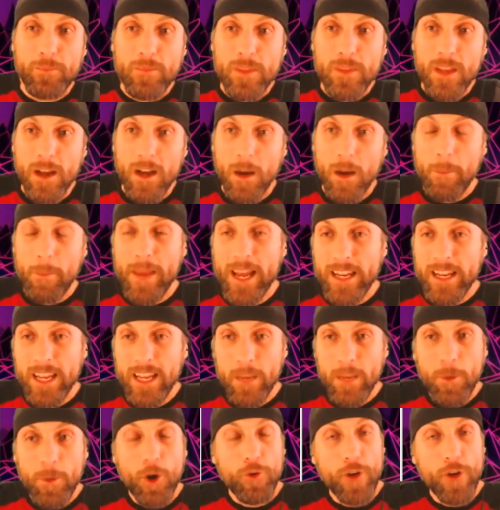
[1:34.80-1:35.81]
a man
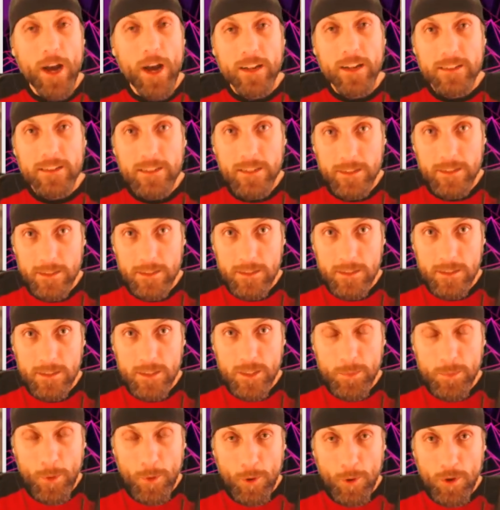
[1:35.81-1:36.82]
named Herodotus
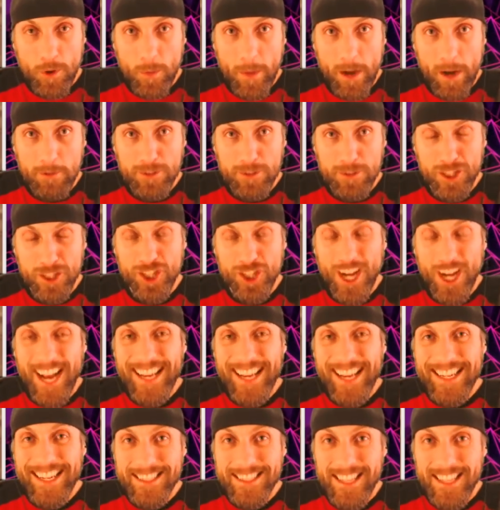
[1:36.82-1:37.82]
spoke about
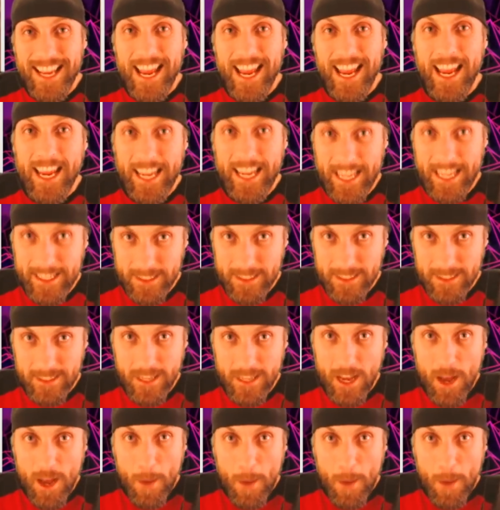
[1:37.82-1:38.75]
giant ants,